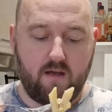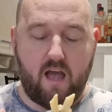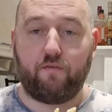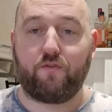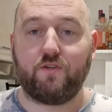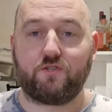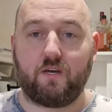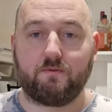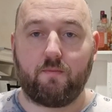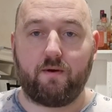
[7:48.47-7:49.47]
Everything
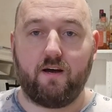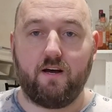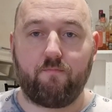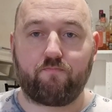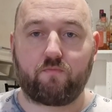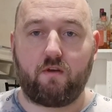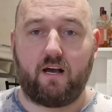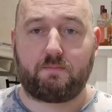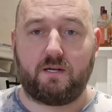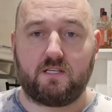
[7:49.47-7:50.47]
seems a bit um,
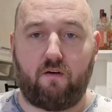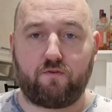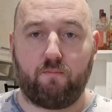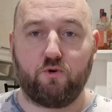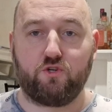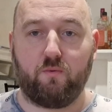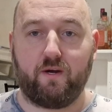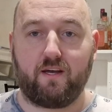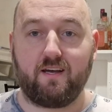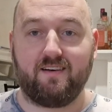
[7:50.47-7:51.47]
expensive after budget week.